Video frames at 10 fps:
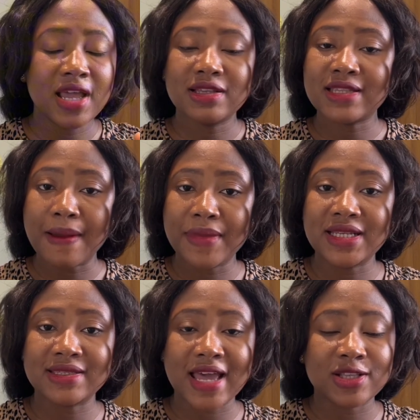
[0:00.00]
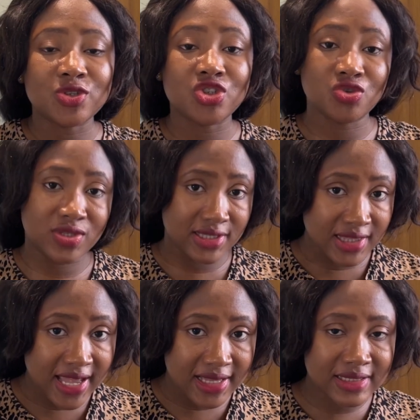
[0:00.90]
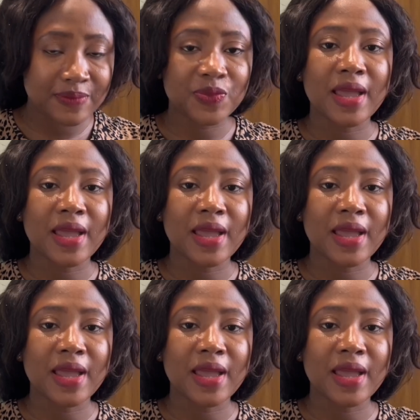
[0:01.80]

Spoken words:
Some may decide to choose less,